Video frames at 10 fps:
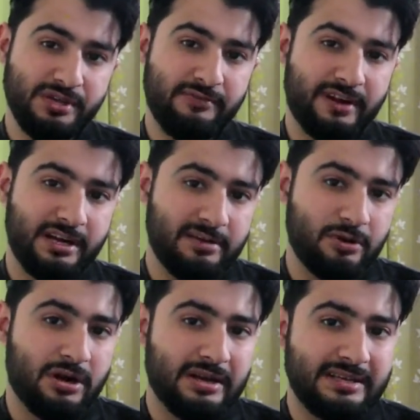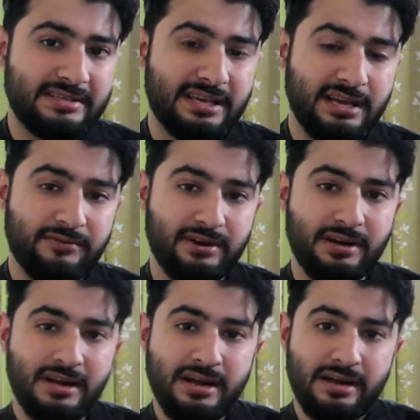of antibiotics in our